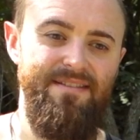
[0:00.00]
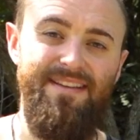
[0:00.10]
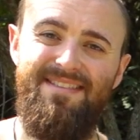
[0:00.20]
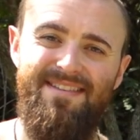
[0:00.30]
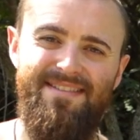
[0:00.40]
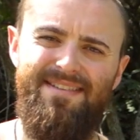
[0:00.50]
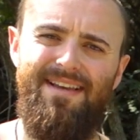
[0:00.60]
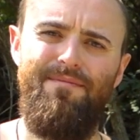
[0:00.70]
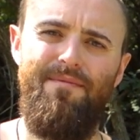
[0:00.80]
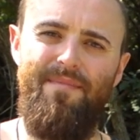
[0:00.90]
That's the
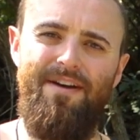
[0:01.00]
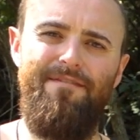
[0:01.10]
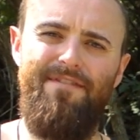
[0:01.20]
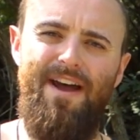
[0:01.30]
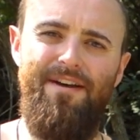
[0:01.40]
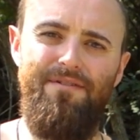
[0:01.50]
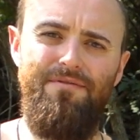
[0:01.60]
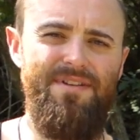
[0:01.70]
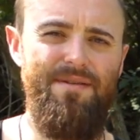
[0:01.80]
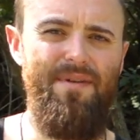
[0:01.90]
same amount of value,
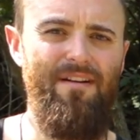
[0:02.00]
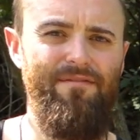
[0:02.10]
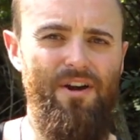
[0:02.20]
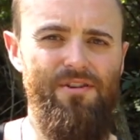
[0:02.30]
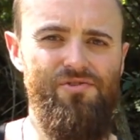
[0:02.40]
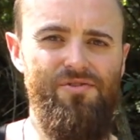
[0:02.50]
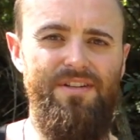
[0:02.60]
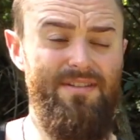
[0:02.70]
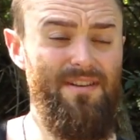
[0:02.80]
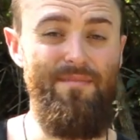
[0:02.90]
same amount of luxury,
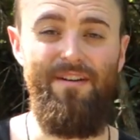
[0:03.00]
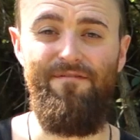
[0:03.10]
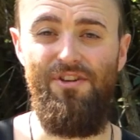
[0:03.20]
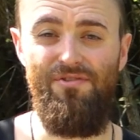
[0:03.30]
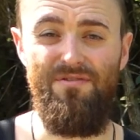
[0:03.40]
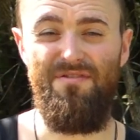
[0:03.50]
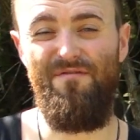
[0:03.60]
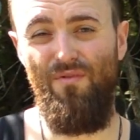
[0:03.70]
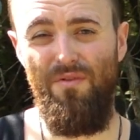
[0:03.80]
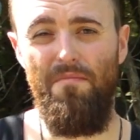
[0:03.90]
same amount of features,
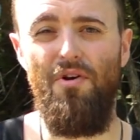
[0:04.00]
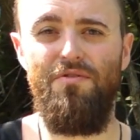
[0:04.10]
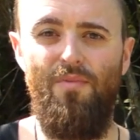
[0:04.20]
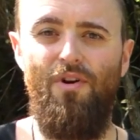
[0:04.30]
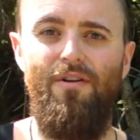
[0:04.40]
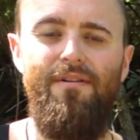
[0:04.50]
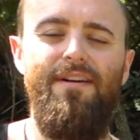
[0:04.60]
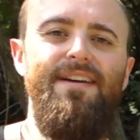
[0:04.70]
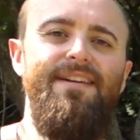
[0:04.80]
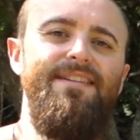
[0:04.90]
for the most part,
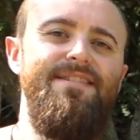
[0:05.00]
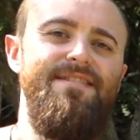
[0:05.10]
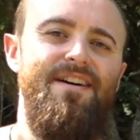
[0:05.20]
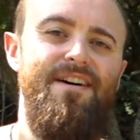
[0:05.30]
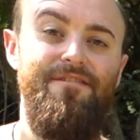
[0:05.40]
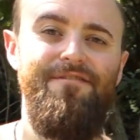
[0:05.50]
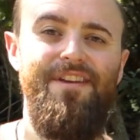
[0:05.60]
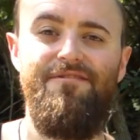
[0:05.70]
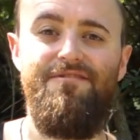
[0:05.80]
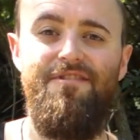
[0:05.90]
is a
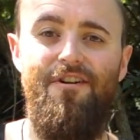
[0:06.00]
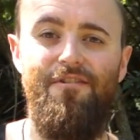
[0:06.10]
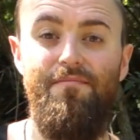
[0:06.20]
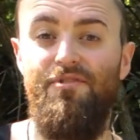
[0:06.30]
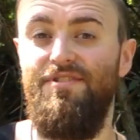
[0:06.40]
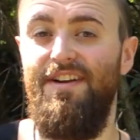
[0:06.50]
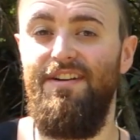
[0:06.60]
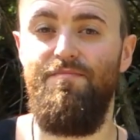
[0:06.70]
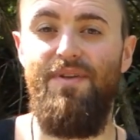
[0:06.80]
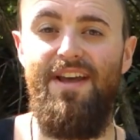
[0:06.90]
$100,000
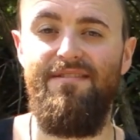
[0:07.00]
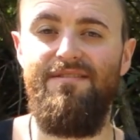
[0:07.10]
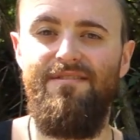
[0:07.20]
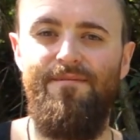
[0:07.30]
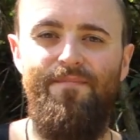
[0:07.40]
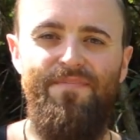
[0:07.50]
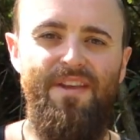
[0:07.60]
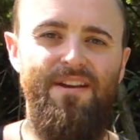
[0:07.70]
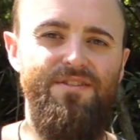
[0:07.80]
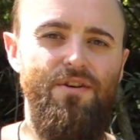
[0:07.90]

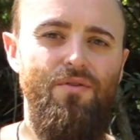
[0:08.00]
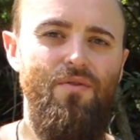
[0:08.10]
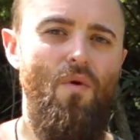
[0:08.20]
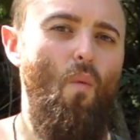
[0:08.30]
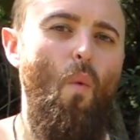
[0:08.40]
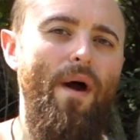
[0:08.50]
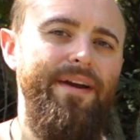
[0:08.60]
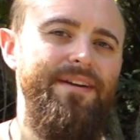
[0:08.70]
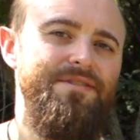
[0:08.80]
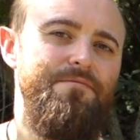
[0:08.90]
Mercedes-Benz. So
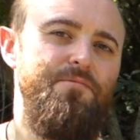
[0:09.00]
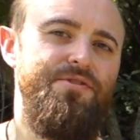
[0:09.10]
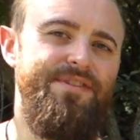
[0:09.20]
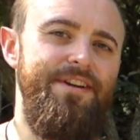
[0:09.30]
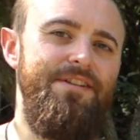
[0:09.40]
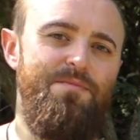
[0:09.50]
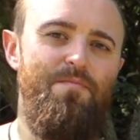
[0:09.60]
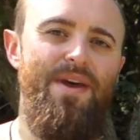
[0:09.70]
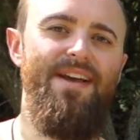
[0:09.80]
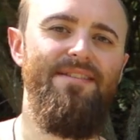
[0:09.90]
why does a
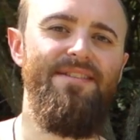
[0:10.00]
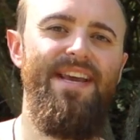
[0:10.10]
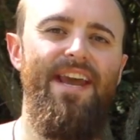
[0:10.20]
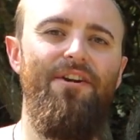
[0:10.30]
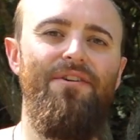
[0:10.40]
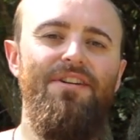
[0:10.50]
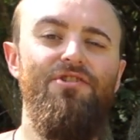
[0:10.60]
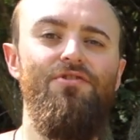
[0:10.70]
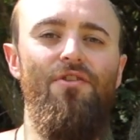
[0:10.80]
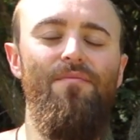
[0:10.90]
Mercedes-Benz carry
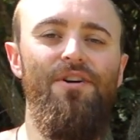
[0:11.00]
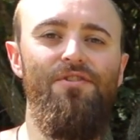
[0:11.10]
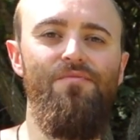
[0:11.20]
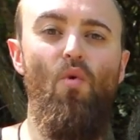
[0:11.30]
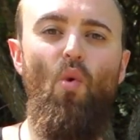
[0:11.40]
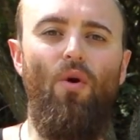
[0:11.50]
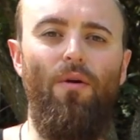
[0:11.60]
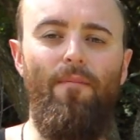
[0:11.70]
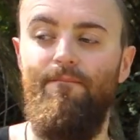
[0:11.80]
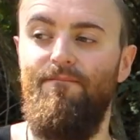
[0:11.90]
so much
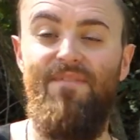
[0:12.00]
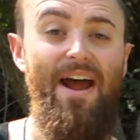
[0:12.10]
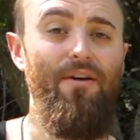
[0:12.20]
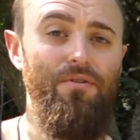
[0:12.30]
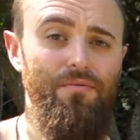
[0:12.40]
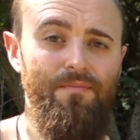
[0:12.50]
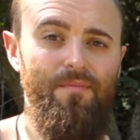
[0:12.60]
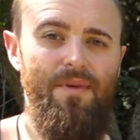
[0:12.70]
more value?